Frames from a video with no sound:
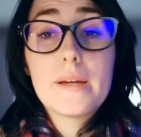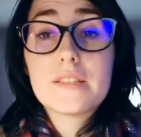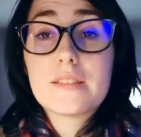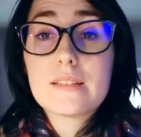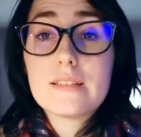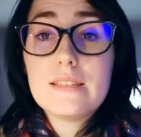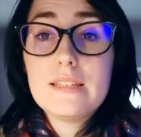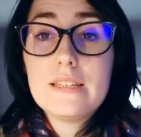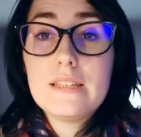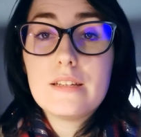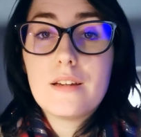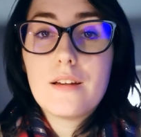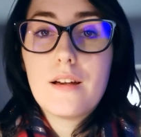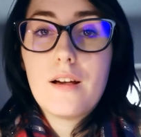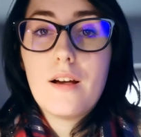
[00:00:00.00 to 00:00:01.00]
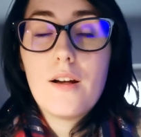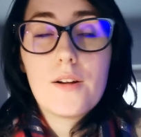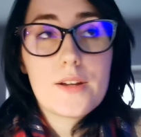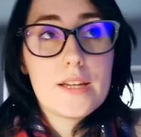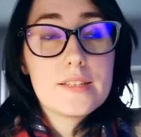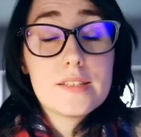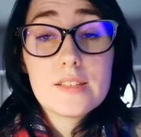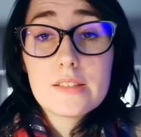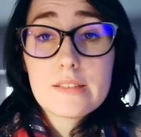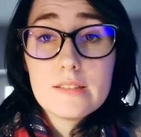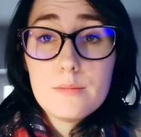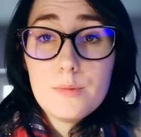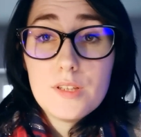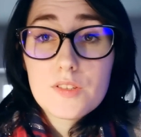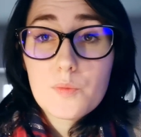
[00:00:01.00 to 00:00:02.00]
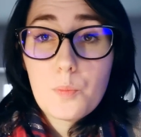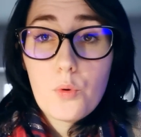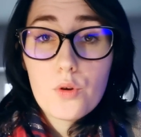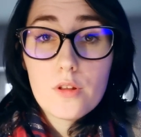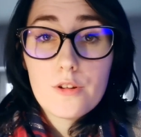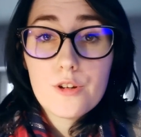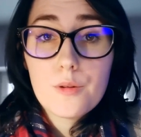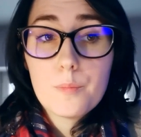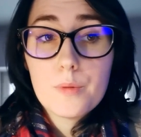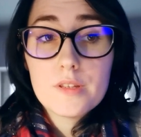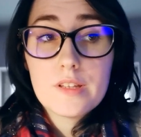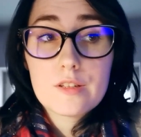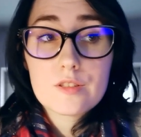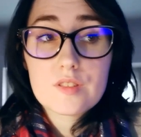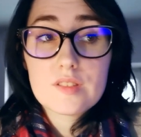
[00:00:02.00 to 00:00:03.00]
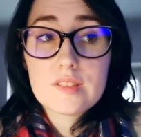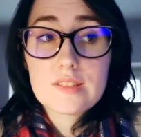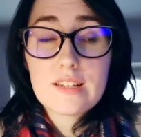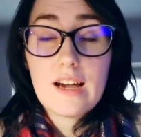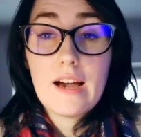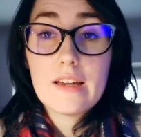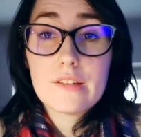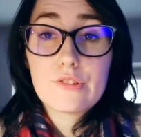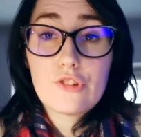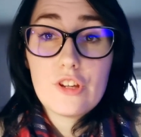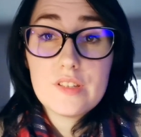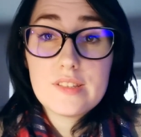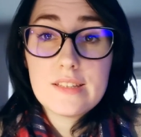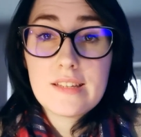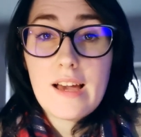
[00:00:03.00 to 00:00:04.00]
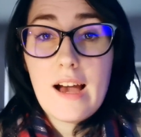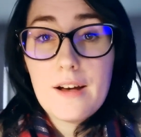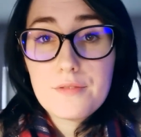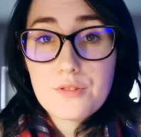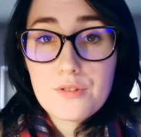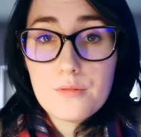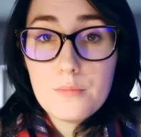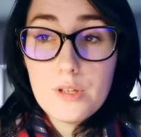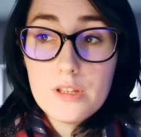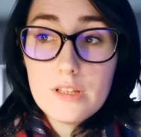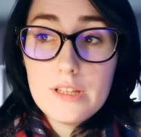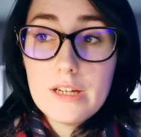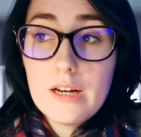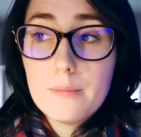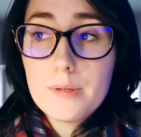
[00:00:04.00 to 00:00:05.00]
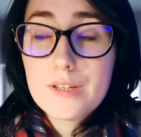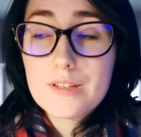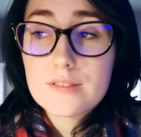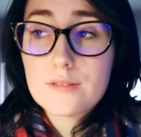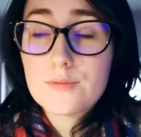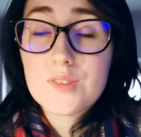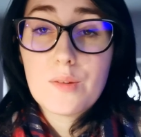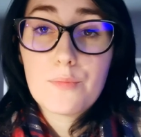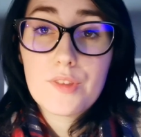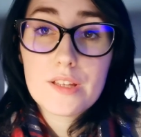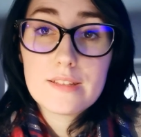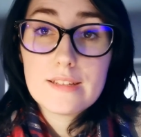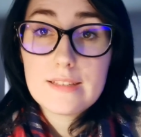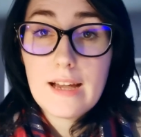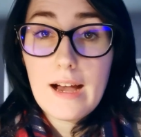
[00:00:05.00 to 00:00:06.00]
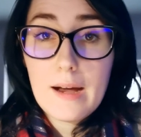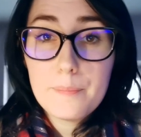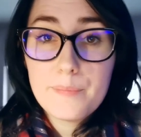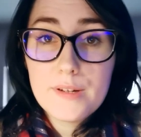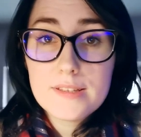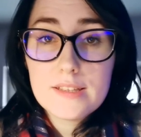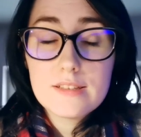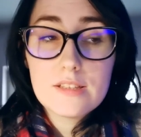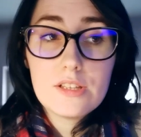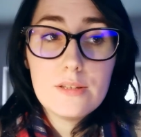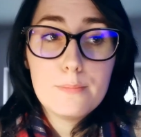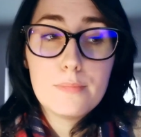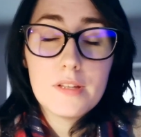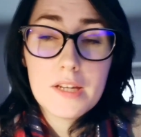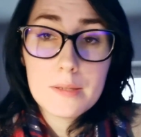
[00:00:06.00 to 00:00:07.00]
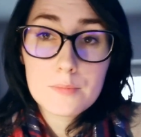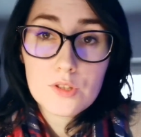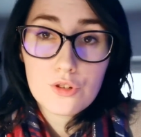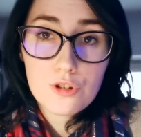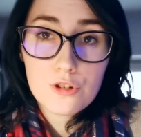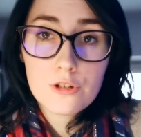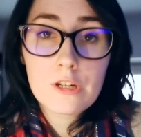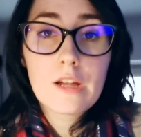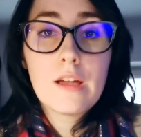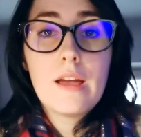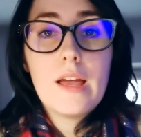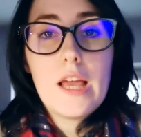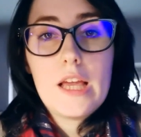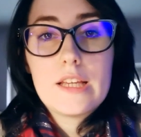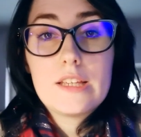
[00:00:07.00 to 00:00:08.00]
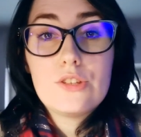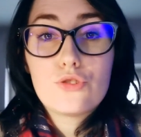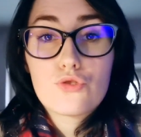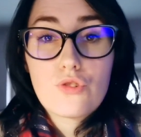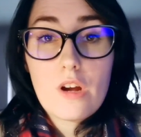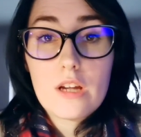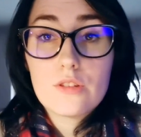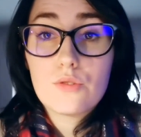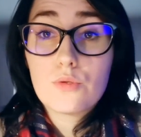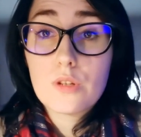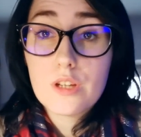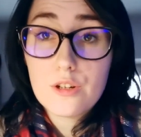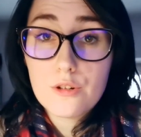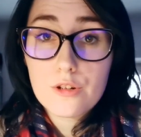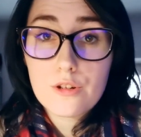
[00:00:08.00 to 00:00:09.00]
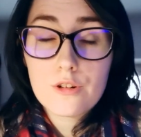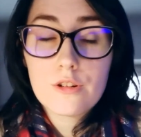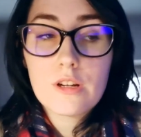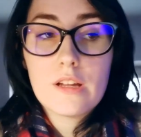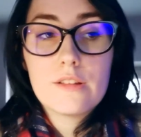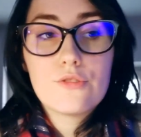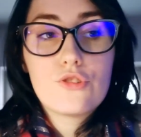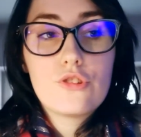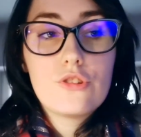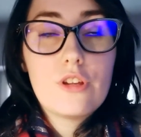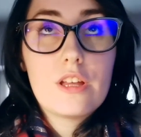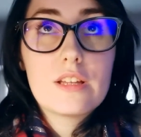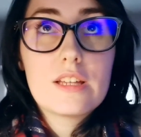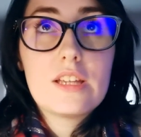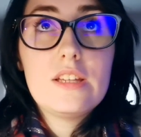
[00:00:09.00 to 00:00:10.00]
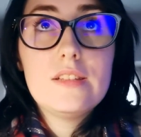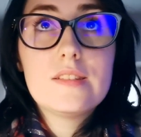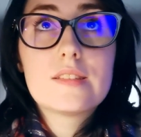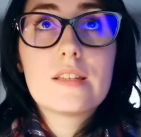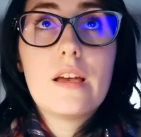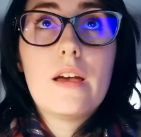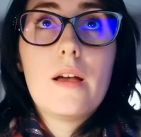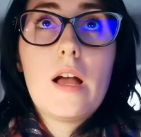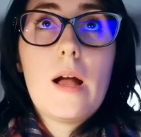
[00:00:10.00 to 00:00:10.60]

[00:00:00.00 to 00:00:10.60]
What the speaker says: Basically, okay, this is gonna be a spoiler, but there's this guy chasing after Amelia because of something that happened, and he blames her, and he's trying to kill her, and he's